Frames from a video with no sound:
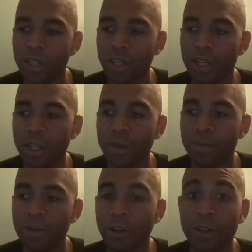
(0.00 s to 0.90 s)

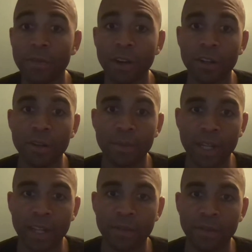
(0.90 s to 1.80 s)
my grandfather, my
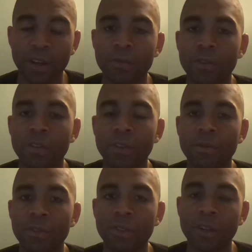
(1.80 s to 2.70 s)
dad's father, was in
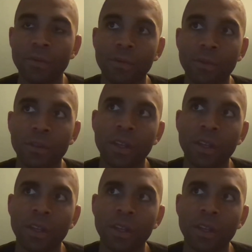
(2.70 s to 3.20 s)
the Air Force.